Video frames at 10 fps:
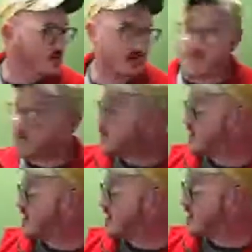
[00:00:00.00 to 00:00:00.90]
I'll keep my
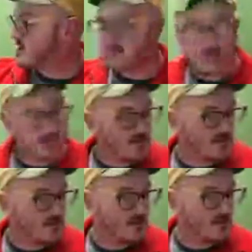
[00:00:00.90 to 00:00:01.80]
eye out because
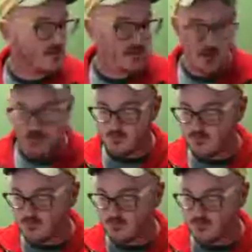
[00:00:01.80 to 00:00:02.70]
allegedly
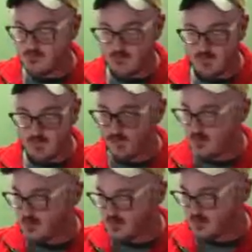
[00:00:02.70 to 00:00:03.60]
Becky's going to be
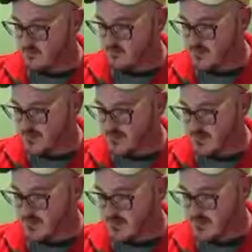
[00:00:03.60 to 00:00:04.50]
busting
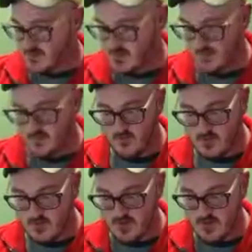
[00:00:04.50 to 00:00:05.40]
in at some
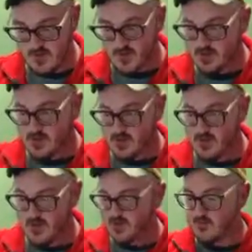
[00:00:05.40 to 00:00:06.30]
point. Tell
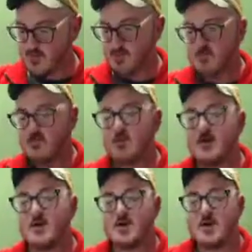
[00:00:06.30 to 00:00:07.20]
you guys about tomorrow.
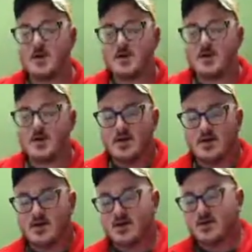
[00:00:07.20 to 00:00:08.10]

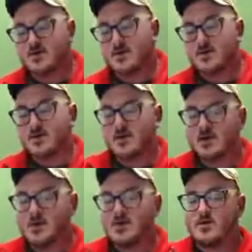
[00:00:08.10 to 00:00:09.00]
All right, but we
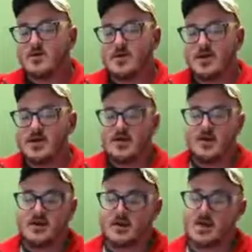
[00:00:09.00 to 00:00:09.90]
want to go ahead
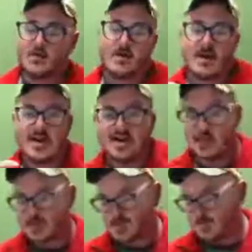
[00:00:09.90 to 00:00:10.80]
and talk about
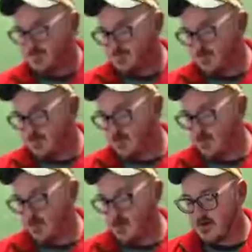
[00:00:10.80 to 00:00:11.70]
hitches.
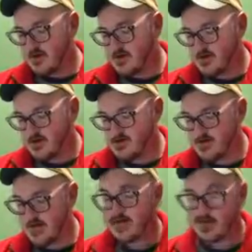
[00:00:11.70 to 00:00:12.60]
Okay,
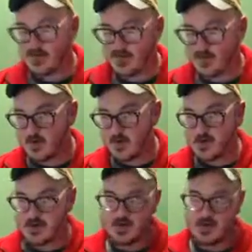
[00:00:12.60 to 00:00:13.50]
I like to talk about
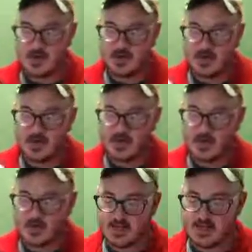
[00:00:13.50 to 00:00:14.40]
hitches at least because
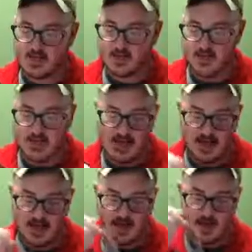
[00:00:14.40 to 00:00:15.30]
I think that's pretty
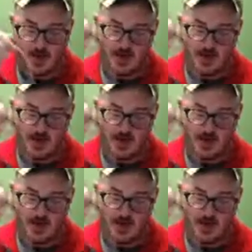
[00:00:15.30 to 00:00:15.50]
handy